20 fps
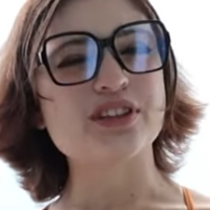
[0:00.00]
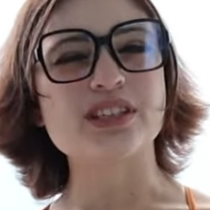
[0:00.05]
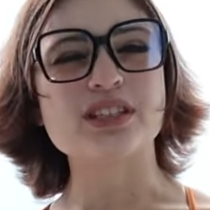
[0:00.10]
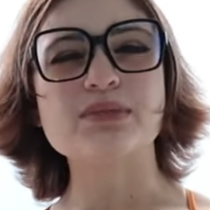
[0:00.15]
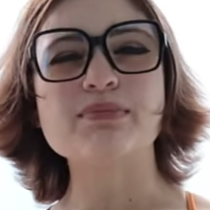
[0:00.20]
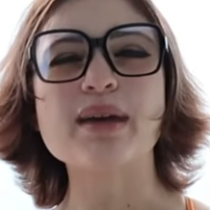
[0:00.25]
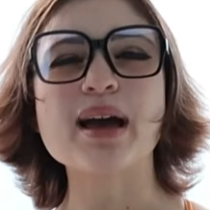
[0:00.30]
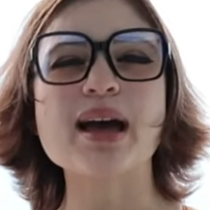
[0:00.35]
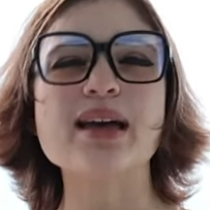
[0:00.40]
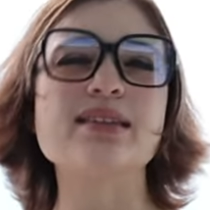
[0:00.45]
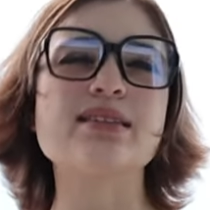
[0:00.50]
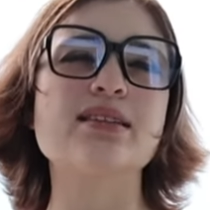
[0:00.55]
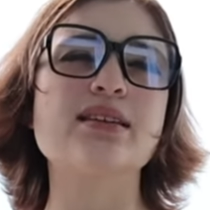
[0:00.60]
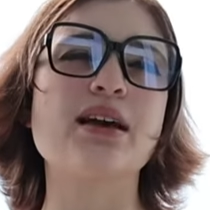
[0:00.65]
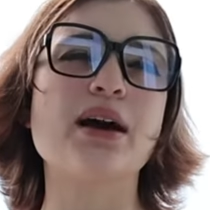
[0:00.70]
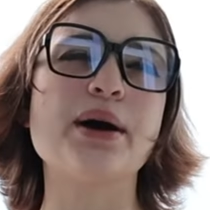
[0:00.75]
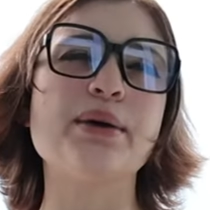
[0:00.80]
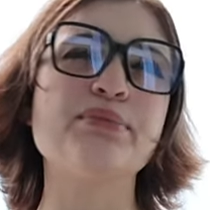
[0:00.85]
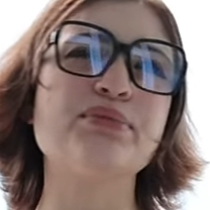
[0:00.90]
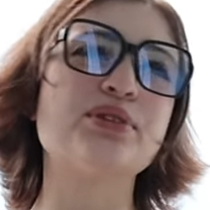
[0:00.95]
this mask
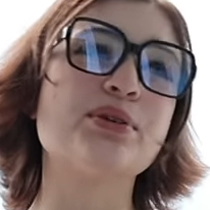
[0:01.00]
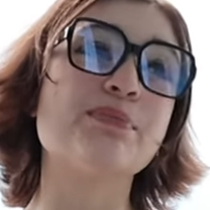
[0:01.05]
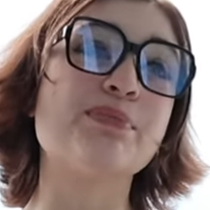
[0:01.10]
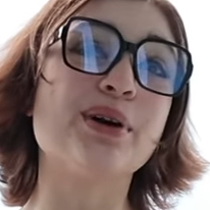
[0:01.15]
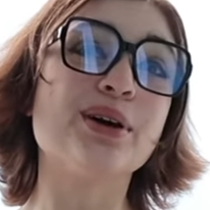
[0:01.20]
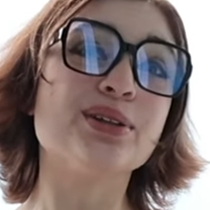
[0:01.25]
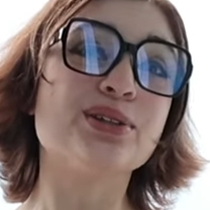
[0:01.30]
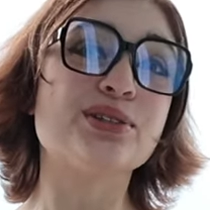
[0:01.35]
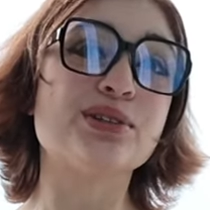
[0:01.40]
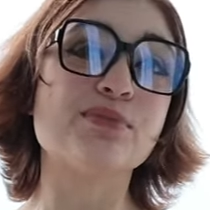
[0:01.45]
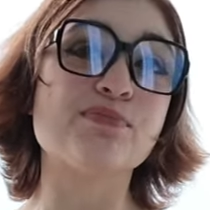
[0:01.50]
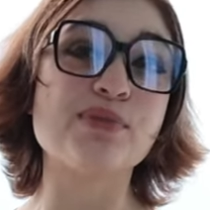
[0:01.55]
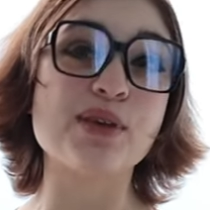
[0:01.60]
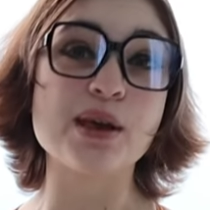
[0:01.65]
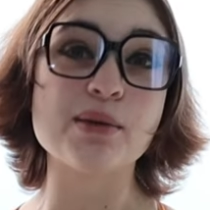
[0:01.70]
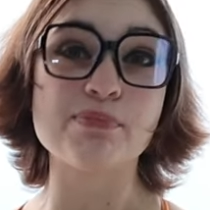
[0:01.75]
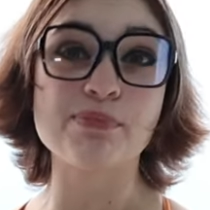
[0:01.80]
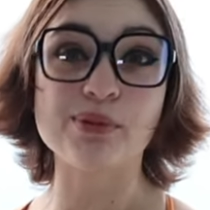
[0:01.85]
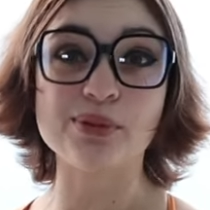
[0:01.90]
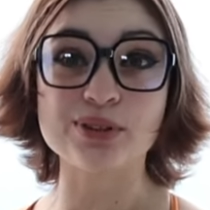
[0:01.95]
comes a bunch of
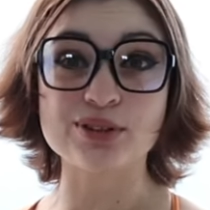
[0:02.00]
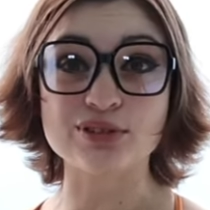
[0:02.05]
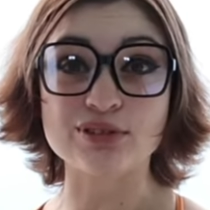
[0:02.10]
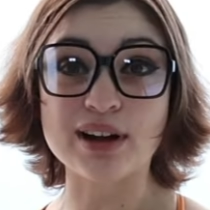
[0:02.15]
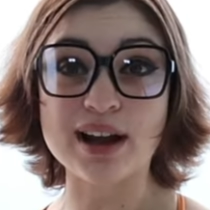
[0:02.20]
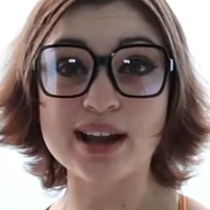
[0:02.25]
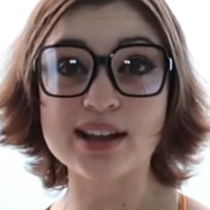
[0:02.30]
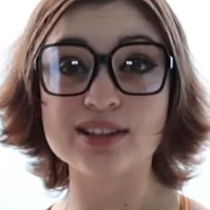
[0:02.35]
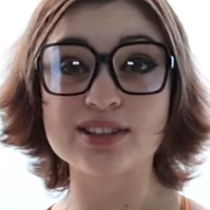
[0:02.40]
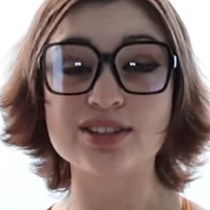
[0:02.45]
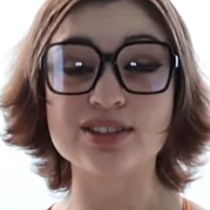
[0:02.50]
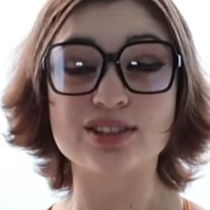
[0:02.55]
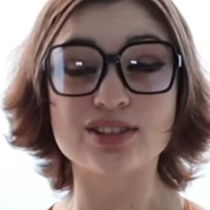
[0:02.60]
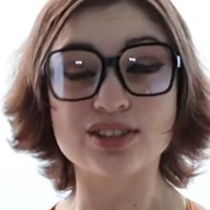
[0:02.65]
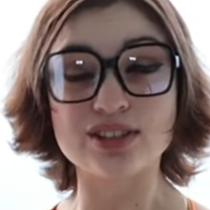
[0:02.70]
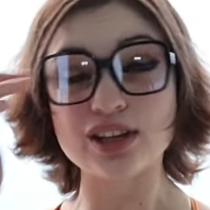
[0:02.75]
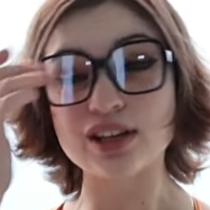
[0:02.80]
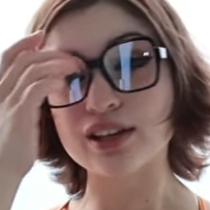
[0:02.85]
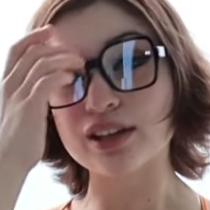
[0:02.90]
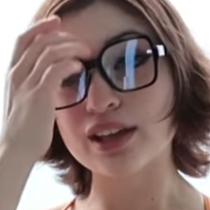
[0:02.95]
people trying to
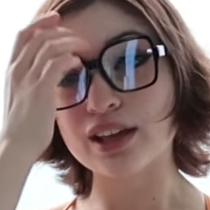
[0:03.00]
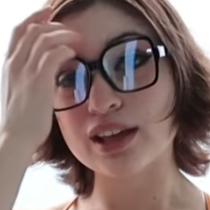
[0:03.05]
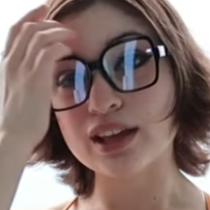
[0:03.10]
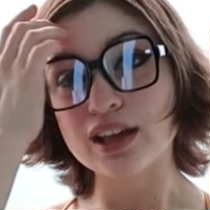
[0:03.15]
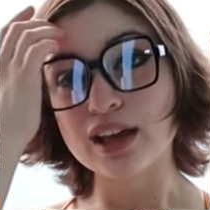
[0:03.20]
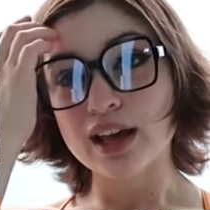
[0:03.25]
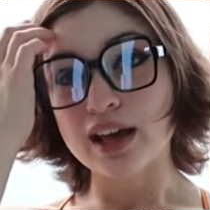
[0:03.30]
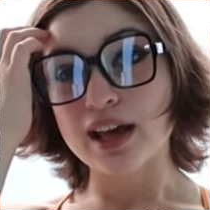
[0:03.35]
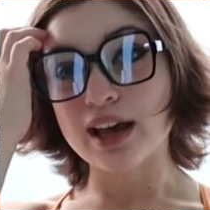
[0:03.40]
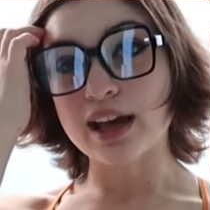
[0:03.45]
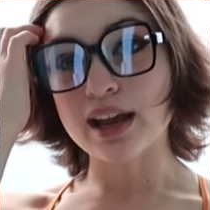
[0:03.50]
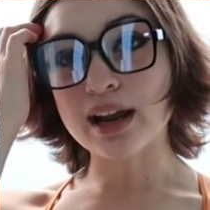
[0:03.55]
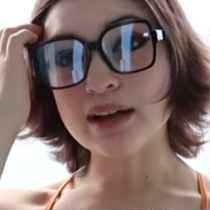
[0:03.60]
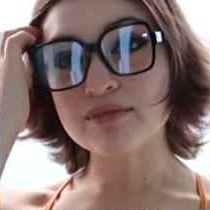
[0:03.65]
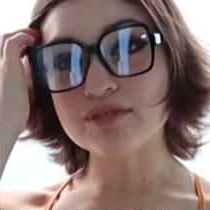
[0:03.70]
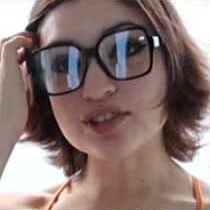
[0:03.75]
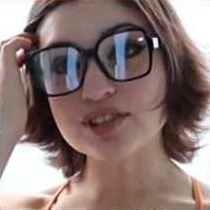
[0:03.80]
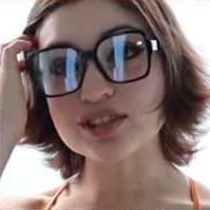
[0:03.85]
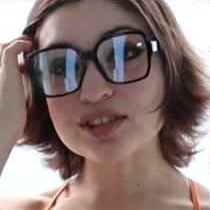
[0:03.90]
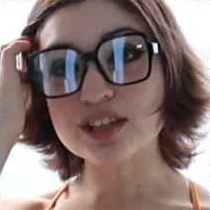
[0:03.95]
steal it. And
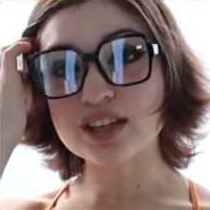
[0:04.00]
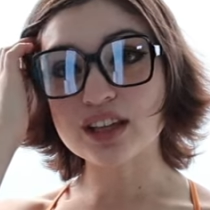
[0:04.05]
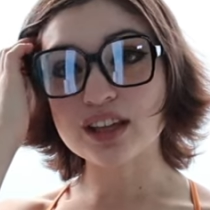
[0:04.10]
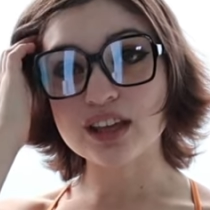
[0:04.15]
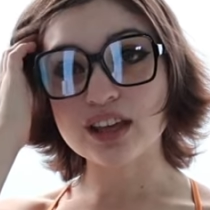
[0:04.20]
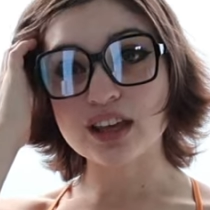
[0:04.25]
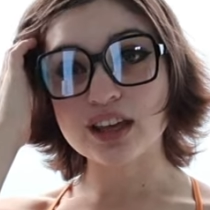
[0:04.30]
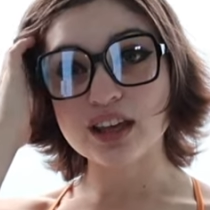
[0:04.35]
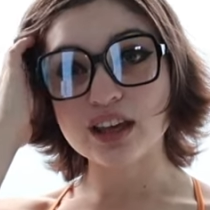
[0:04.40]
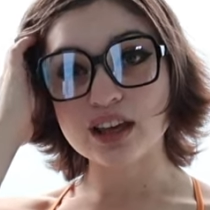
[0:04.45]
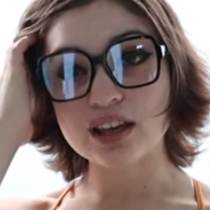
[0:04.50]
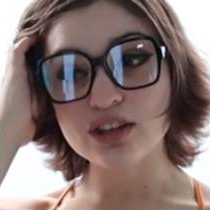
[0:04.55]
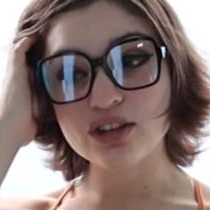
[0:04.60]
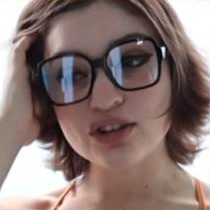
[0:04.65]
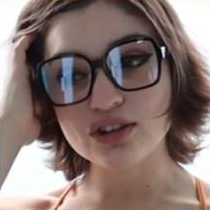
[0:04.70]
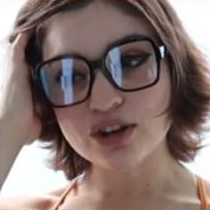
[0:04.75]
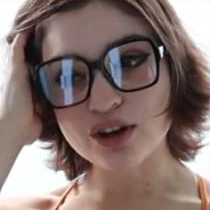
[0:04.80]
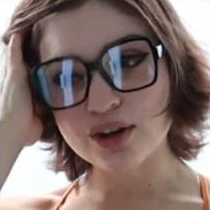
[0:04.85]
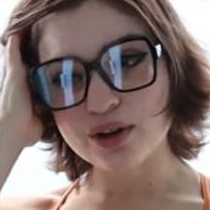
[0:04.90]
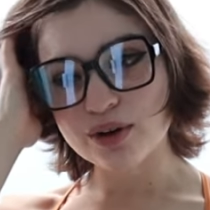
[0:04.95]
I'm just thinking,
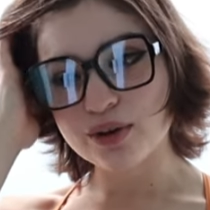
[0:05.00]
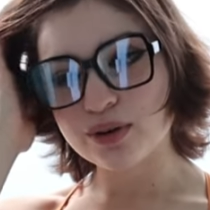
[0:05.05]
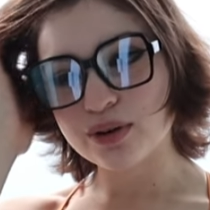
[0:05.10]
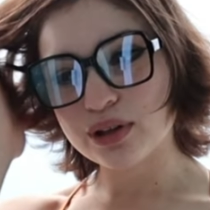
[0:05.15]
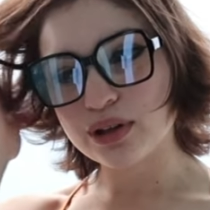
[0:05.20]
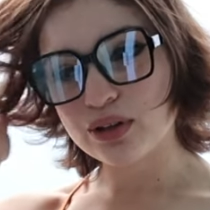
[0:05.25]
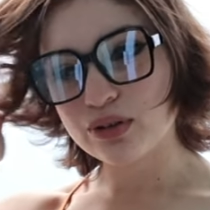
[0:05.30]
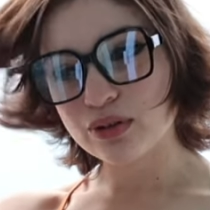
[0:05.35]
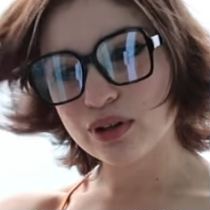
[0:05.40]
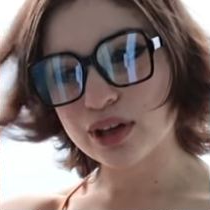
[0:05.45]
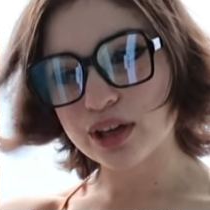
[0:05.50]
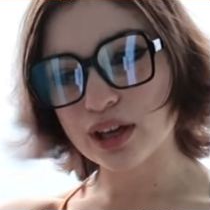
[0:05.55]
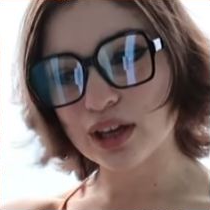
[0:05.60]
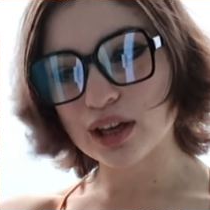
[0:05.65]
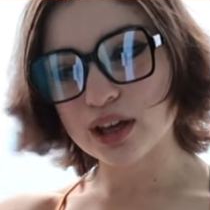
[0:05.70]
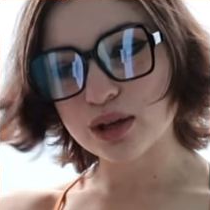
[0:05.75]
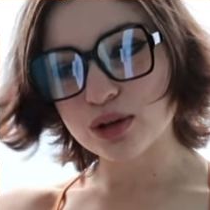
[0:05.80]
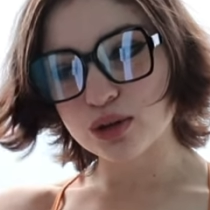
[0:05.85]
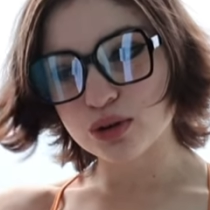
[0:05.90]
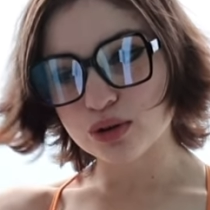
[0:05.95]
yo, you can
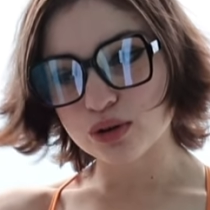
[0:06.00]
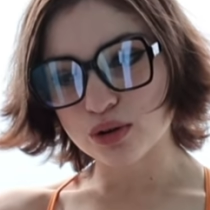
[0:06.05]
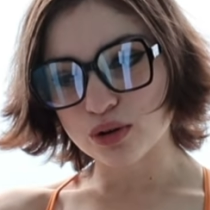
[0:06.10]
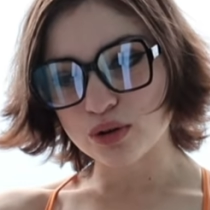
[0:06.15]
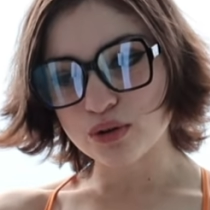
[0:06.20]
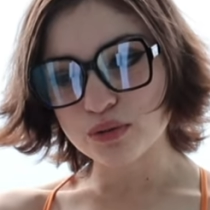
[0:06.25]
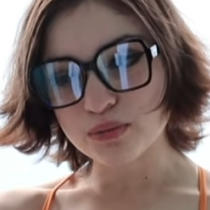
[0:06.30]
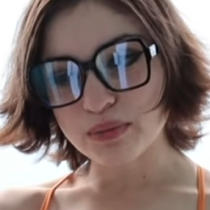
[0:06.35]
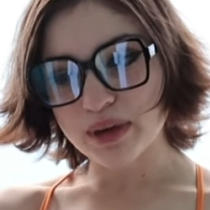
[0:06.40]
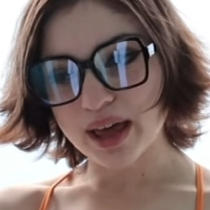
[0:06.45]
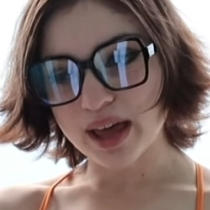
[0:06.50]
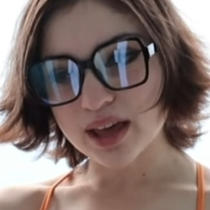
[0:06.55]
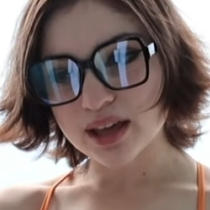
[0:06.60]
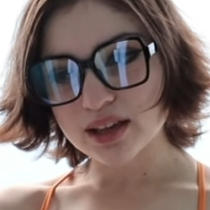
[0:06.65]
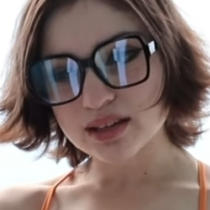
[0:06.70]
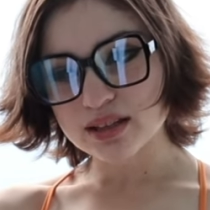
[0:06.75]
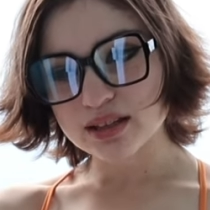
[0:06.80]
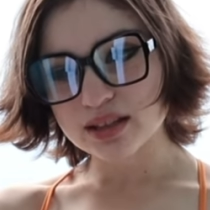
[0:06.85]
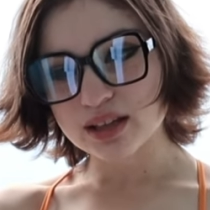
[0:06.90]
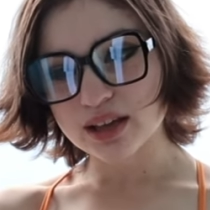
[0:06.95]
get your own
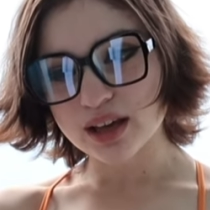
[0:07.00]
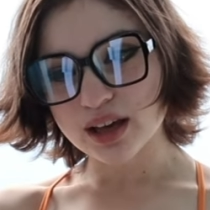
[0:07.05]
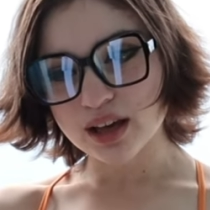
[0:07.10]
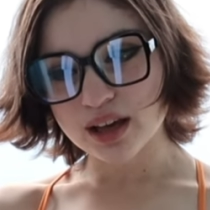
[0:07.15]
mask.